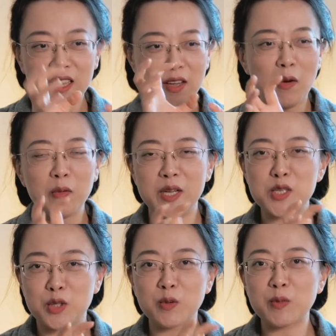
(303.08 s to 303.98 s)
the
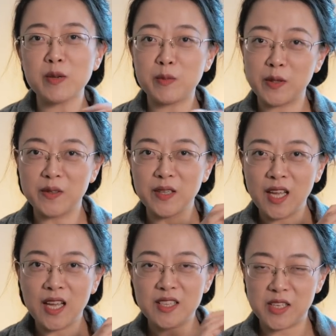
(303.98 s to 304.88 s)
original people
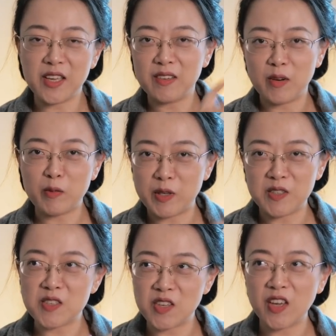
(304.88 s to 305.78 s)
together
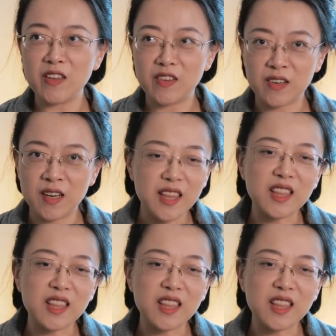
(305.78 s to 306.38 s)
being together.